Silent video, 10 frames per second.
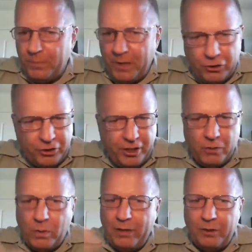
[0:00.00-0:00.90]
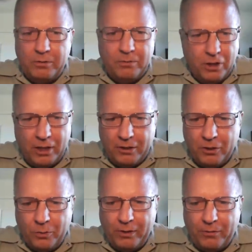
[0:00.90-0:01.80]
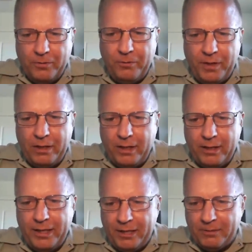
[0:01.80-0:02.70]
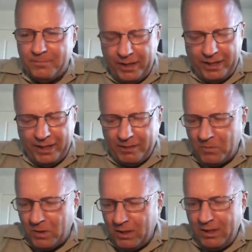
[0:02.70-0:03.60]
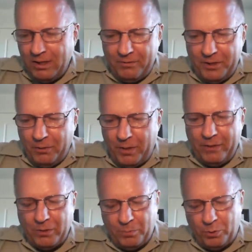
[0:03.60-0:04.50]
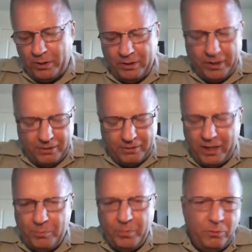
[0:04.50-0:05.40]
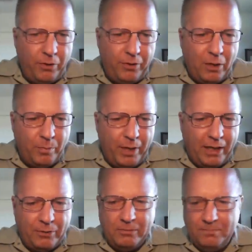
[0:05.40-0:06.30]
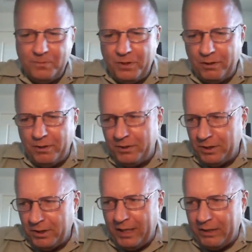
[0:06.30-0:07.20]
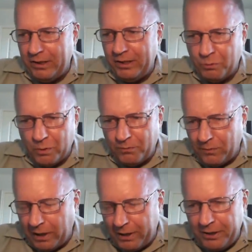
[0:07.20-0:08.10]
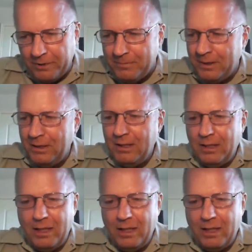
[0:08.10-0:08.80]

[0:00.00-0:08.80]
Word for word: was some interesting weather uh, going through their area, and you know they reported that they had been without power, you know that uh, areas were flooded.